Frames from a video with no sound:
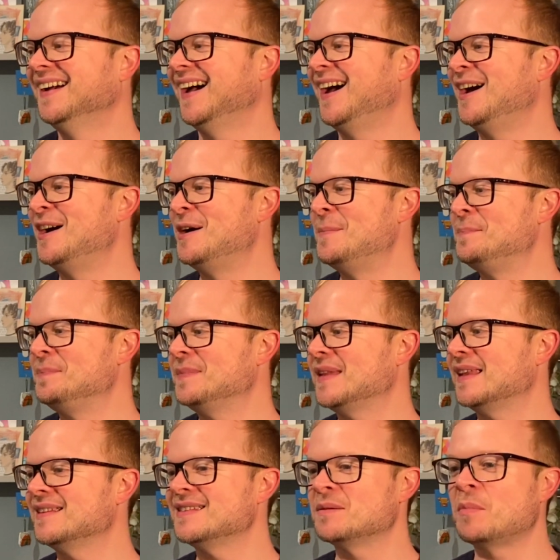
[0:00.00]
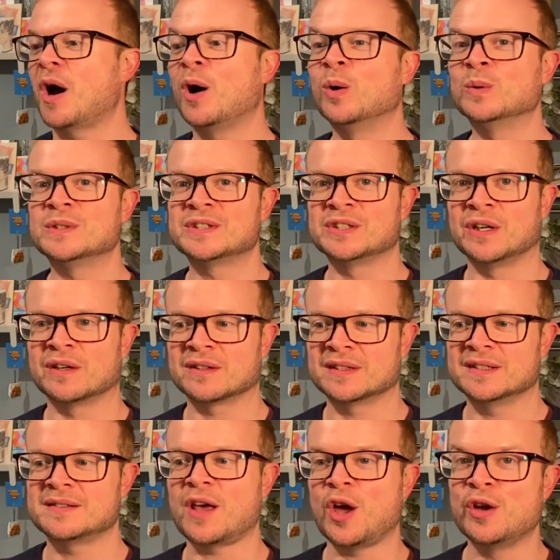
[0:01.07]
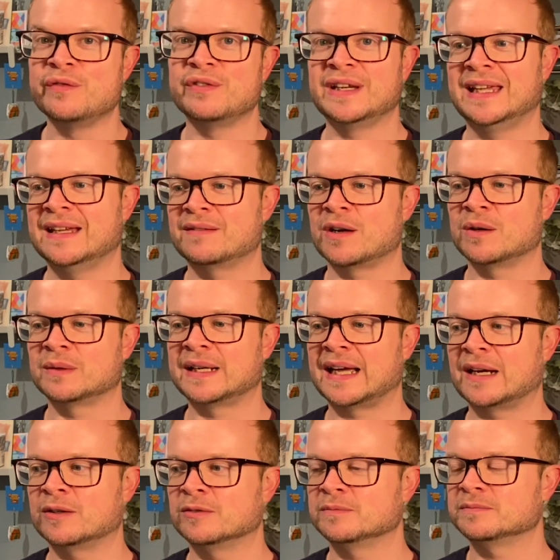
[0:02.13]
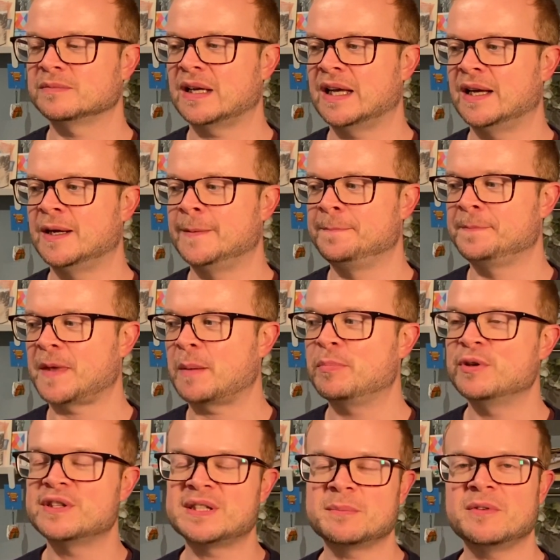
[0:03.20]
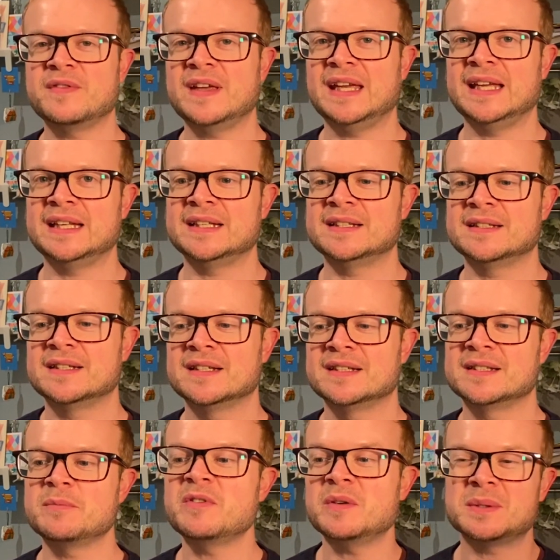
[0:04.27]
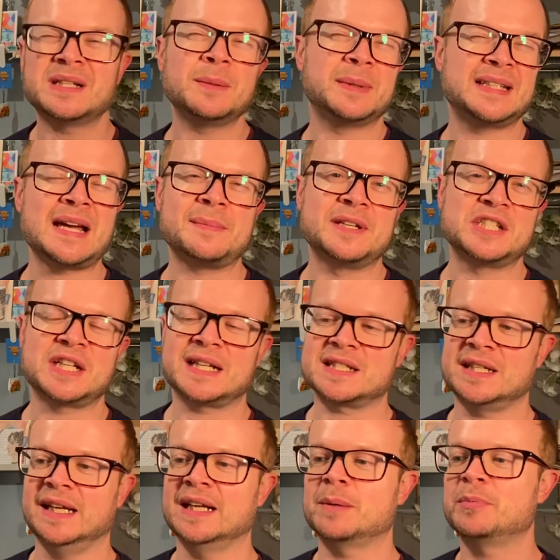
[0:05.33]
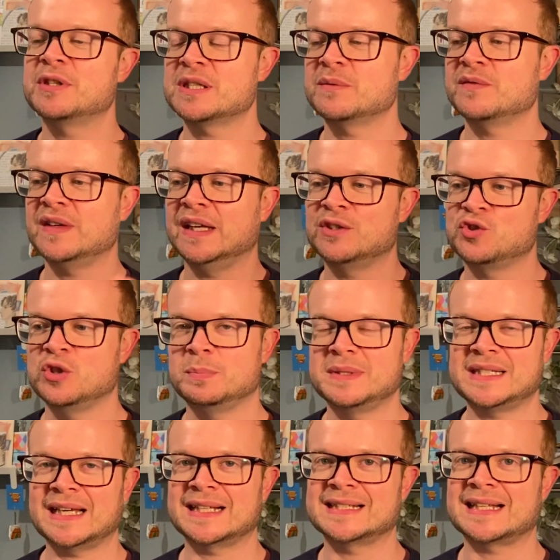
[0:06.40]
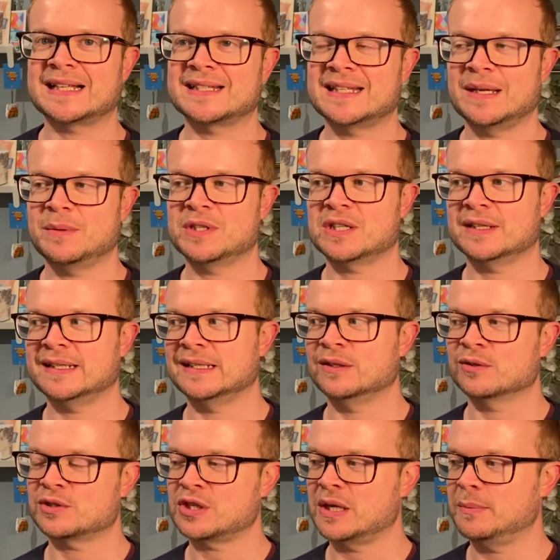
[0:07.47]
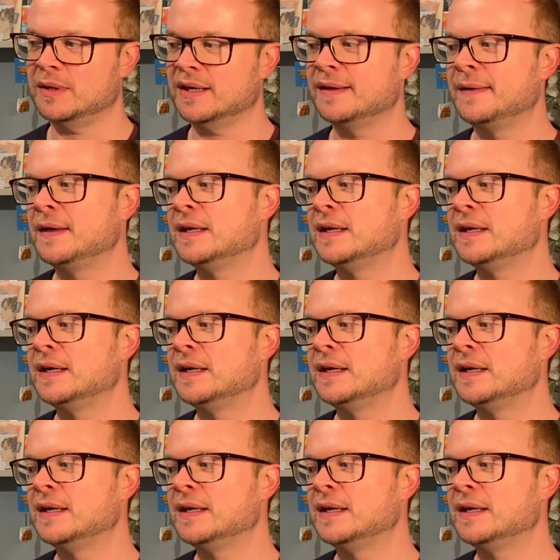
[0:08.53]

Some old stock that's over a year old now. I put some of it was a little bit damaged actually, and I put some of it in Super Second Saturday, which I did in October.